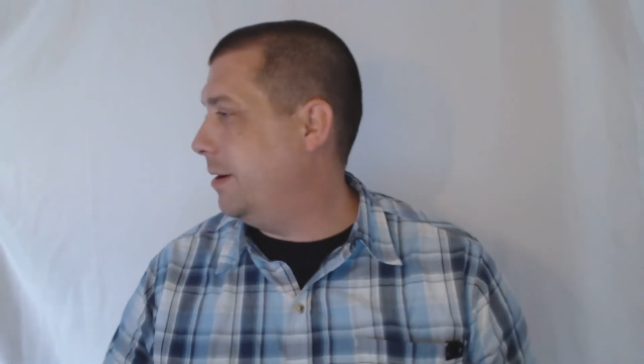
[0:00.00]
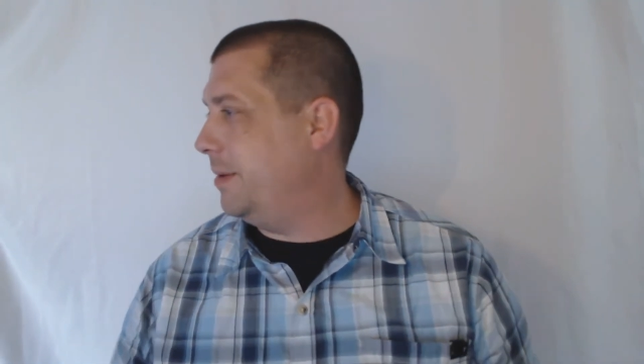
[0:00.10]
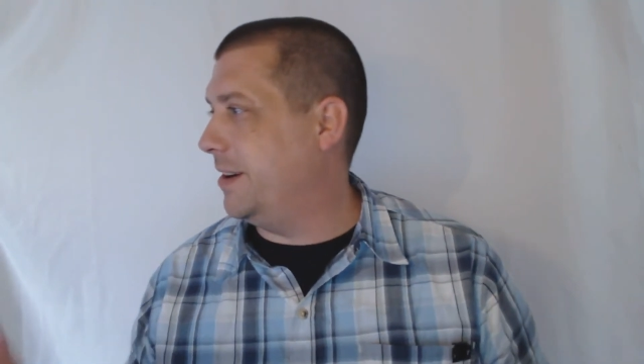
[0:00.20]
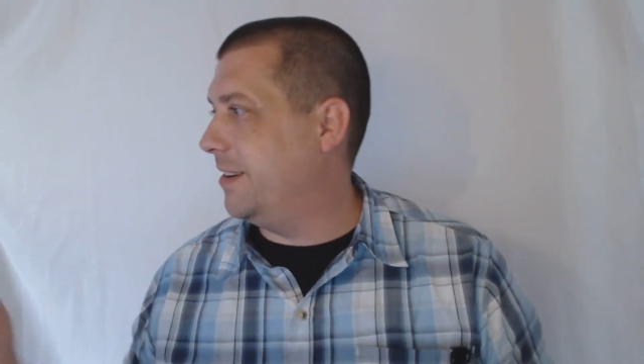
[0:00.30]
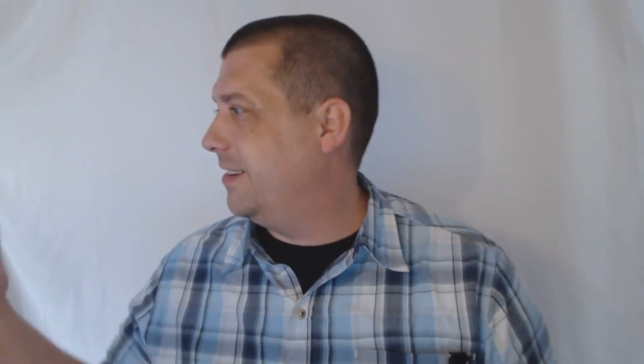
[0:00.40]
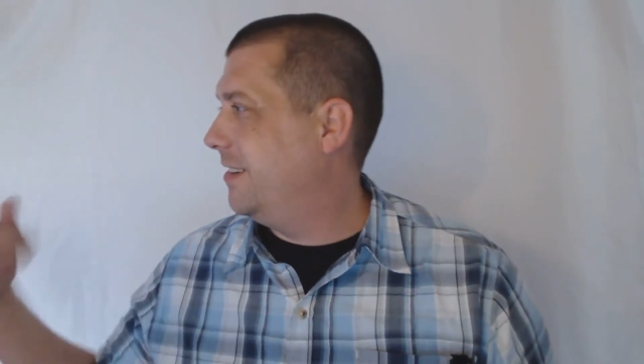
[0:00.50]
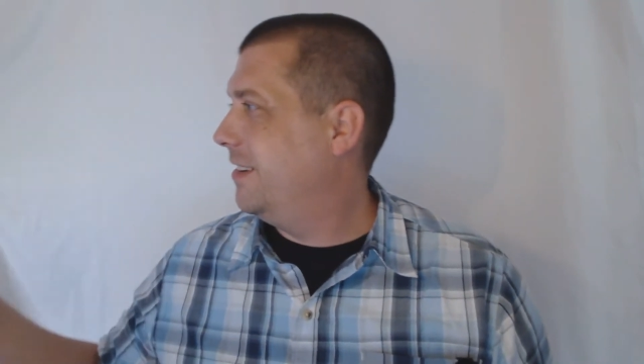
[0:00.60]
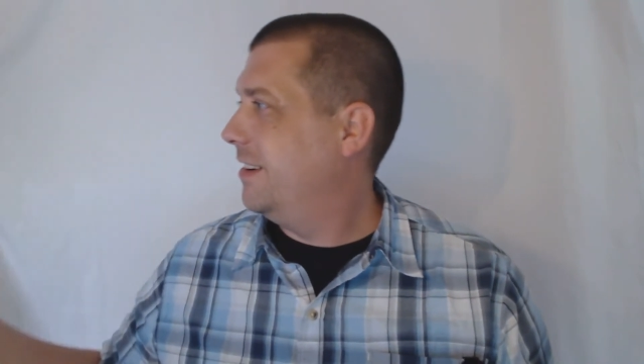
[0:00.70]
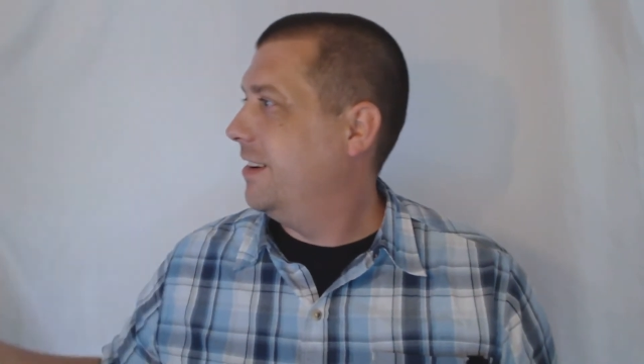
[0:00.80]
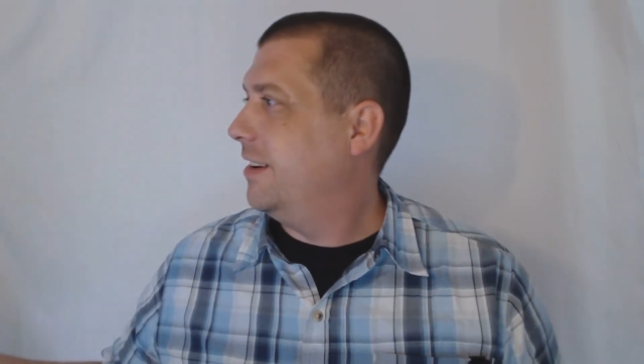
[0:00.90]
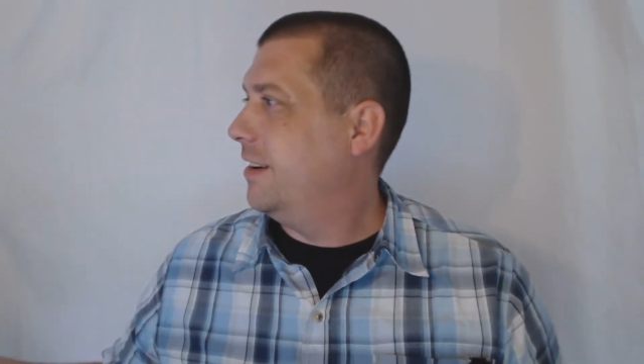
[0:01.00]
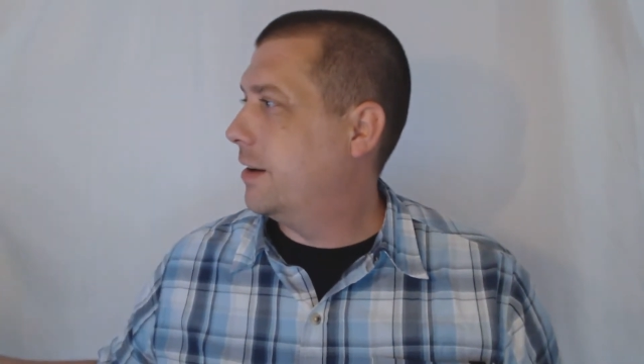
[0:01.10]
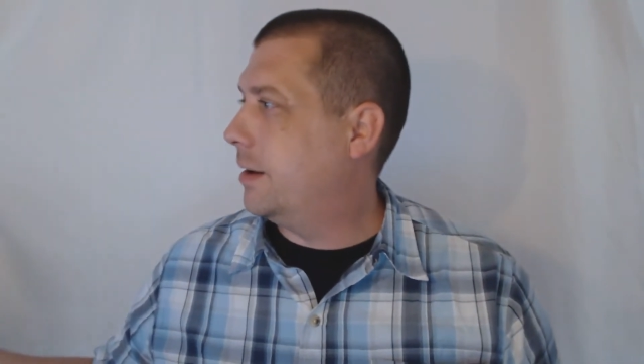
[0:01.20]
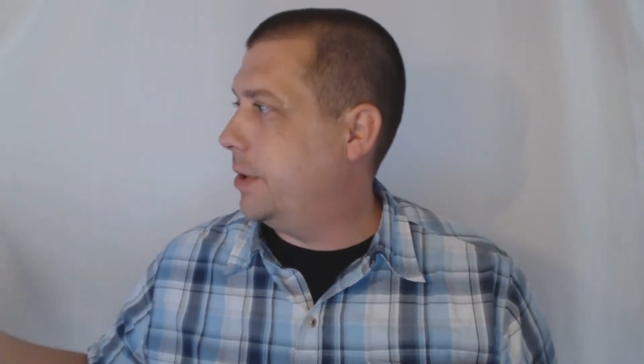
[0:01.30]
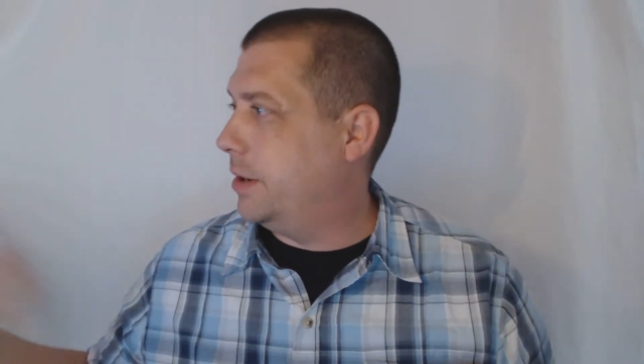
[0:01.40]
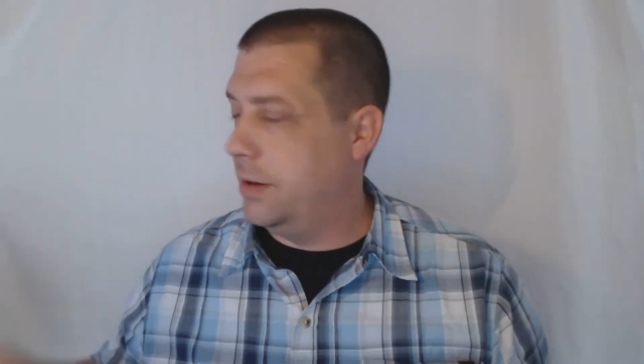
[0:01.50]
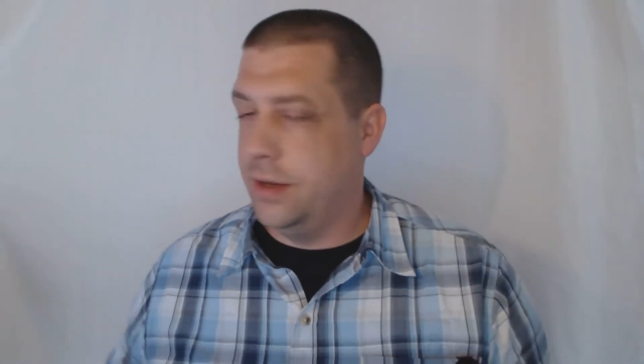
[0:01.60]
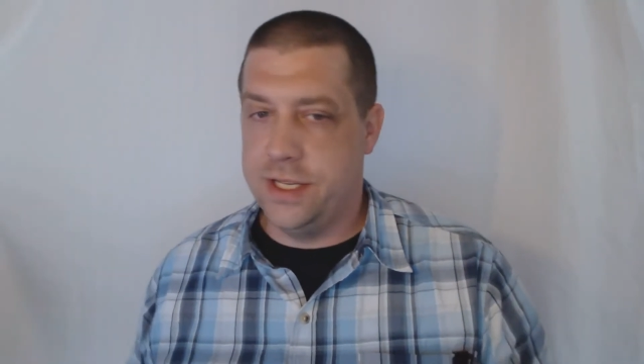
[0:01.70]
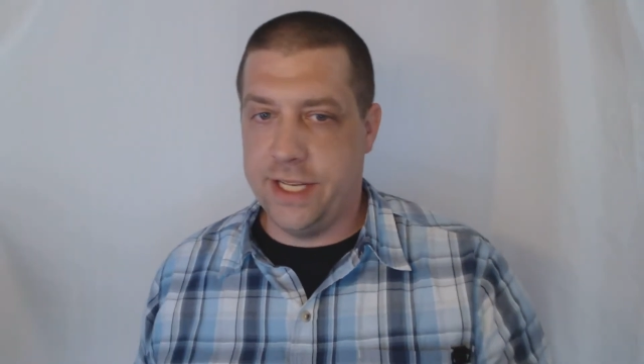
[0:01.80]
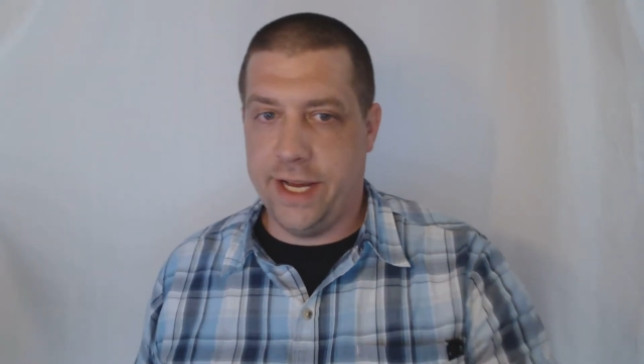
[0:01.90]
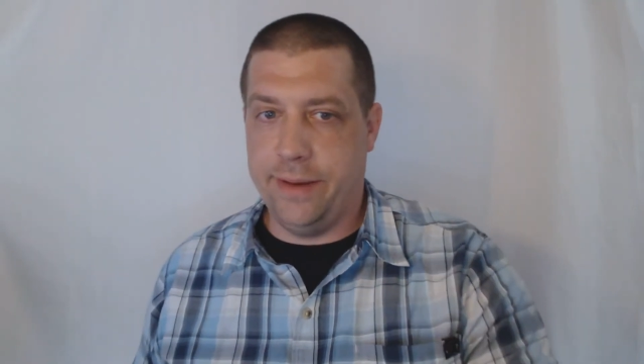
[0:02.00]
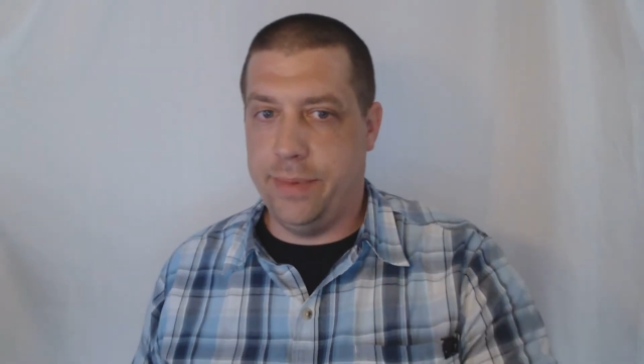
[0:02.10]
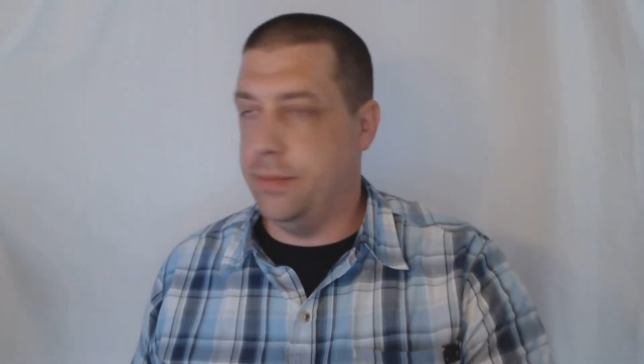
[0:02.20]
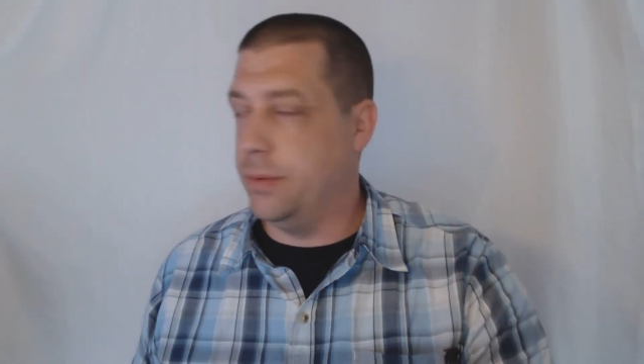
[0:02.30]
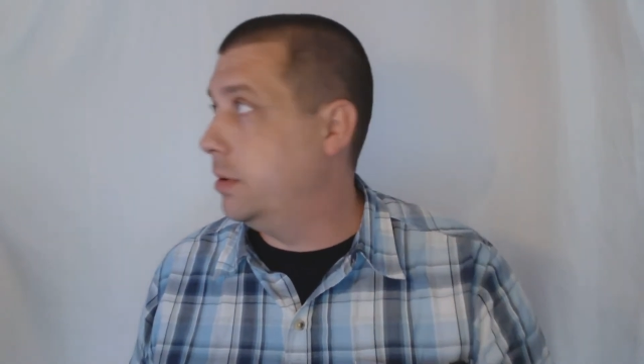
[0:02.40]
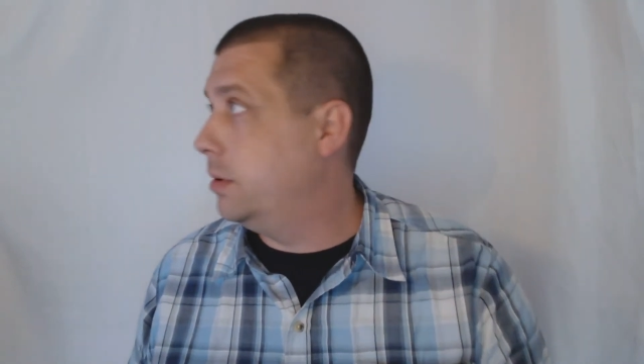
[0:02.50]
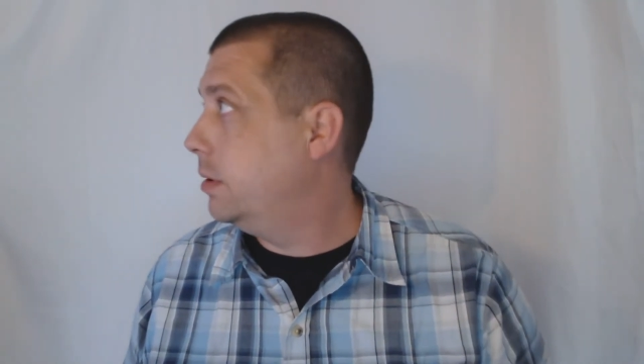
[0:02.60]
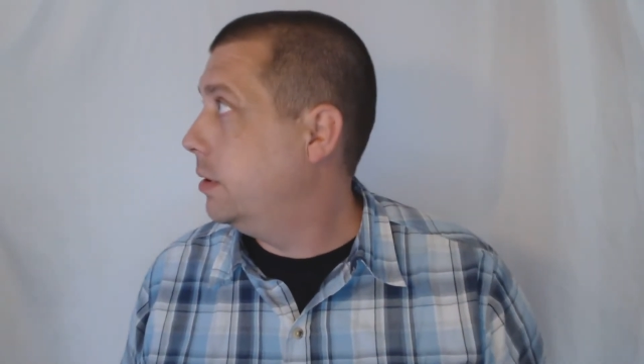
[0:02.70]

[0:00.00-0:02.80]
Come here. Come here. Say hi to people.